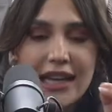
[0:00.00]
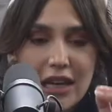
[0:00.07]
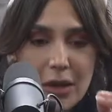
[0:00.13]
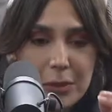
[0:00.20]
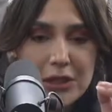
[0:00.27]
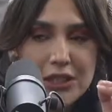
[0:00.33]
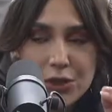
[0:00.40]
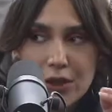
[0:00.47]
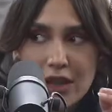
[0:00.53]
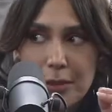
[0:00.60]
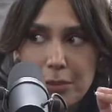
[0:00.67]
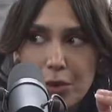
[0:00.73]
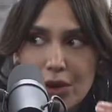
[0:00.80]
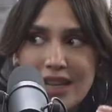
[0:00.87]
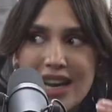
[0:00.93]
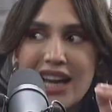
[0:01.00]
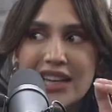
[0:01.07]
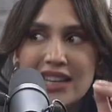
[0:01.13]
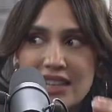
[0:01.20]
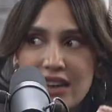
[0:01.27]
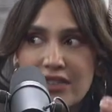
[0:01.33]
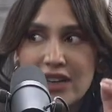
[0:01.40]
And up until that point, I
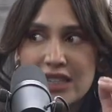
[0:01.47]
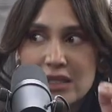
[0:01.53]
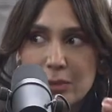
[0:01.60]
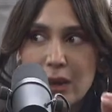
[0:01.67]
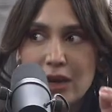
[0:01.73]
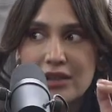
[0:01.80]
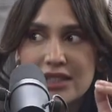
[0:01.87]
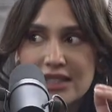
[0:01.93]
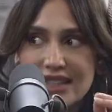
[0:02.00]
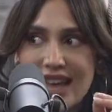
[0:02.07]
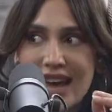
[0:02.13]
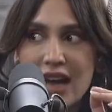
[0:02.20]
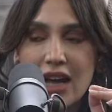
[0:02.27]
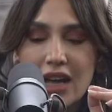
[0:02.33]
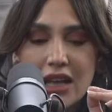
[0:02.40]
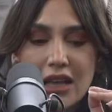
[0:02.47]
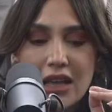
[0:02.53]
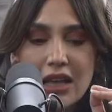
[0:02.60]
had never experienced that